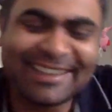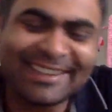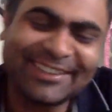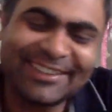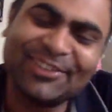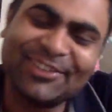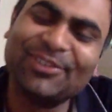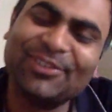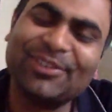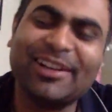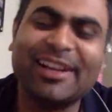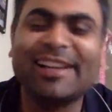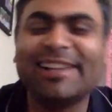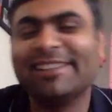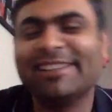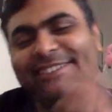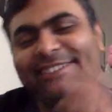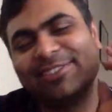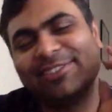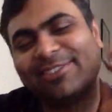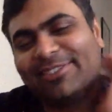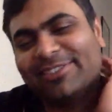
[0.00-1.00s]
True. That
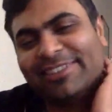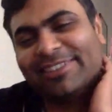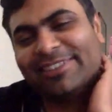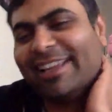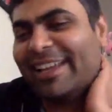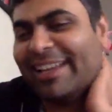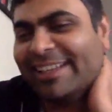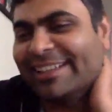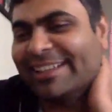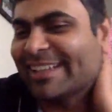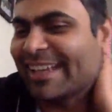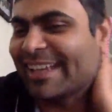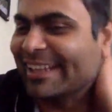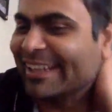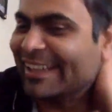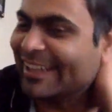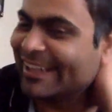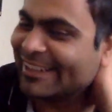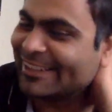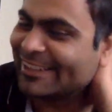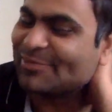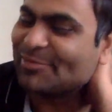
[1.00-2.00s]
is true. Yeah. I
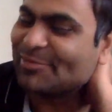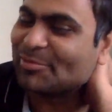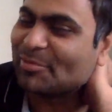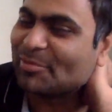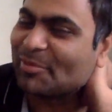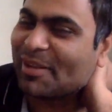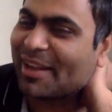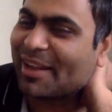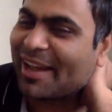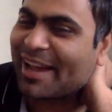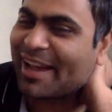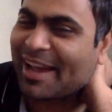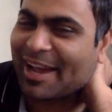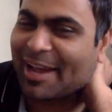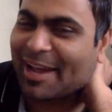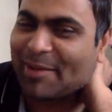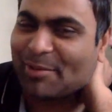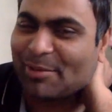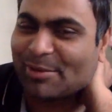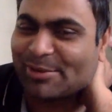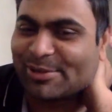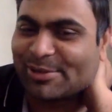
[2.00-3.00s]
did.
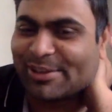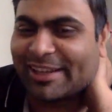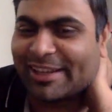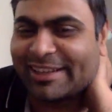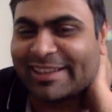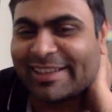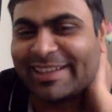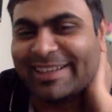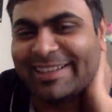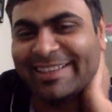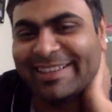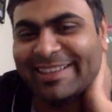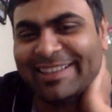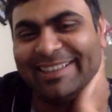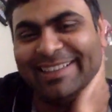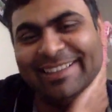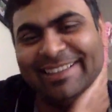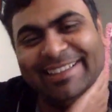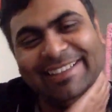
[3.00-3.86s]
I'm also like that.